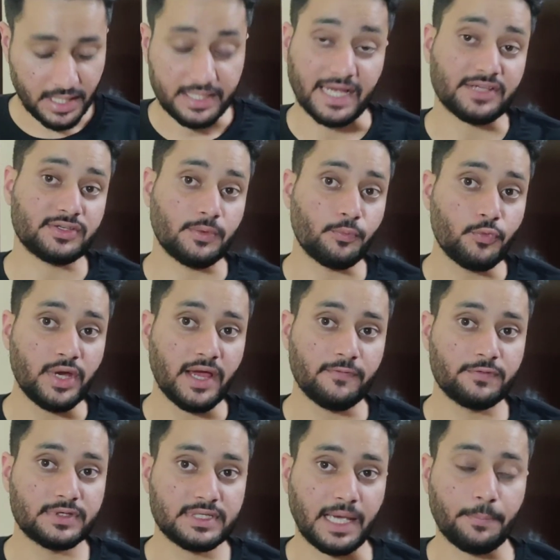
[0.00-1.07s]
Next up we
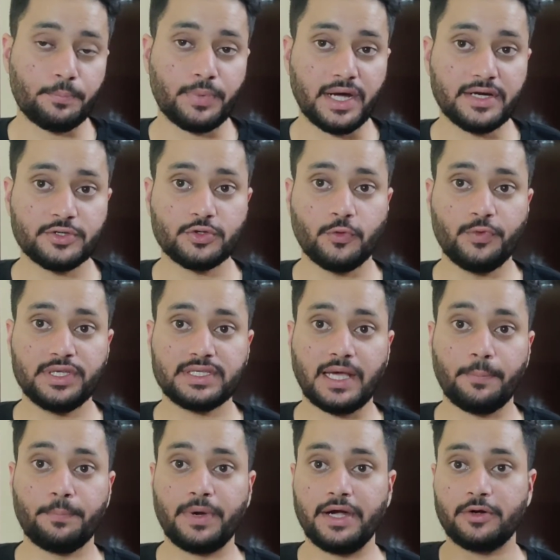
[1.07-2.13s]
have separate. So we
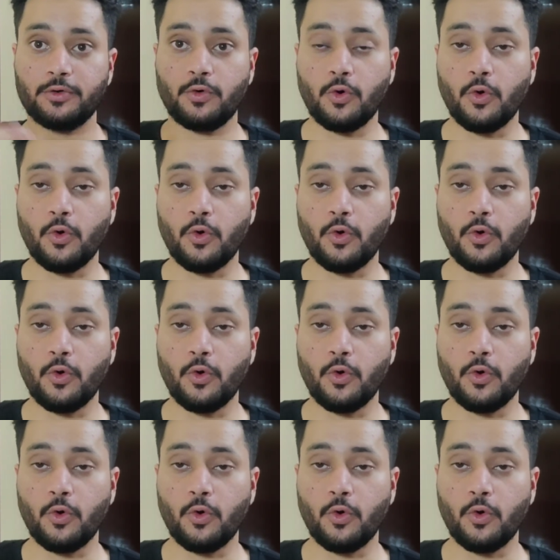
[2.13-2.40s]
separate